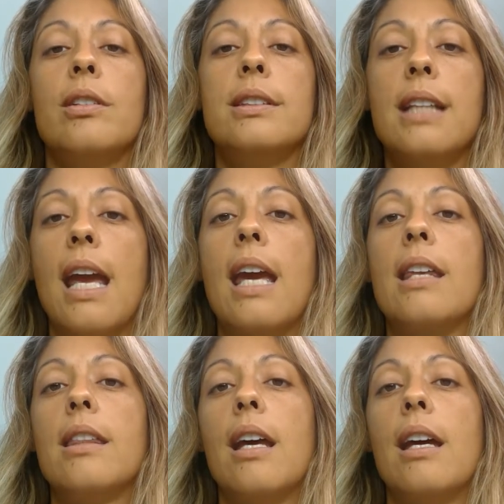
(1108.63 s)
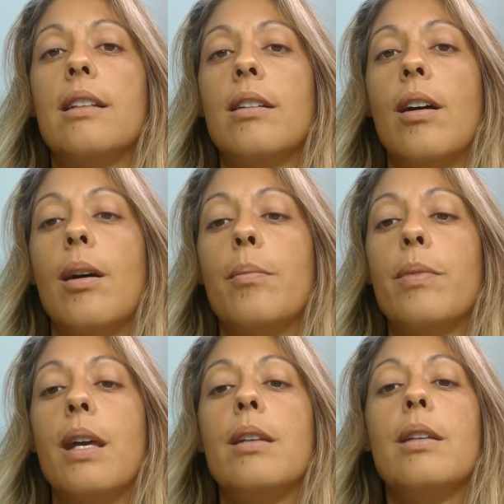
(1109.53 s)
saying that
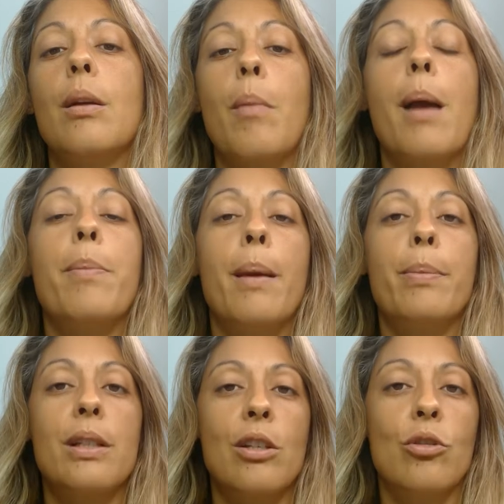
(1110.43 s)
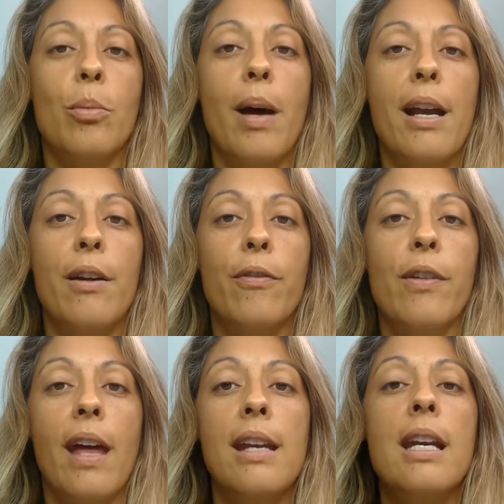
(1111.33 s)
that there might be a potential buyer
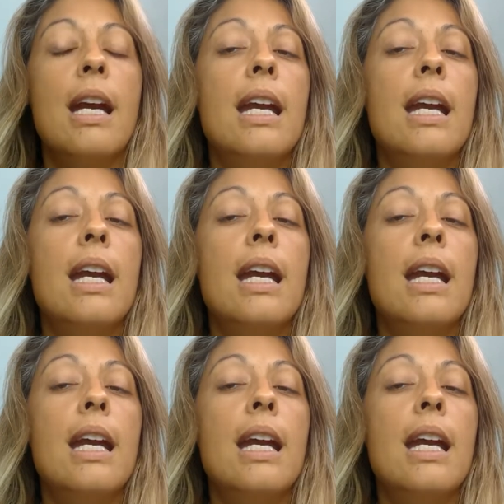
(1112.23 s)
for that.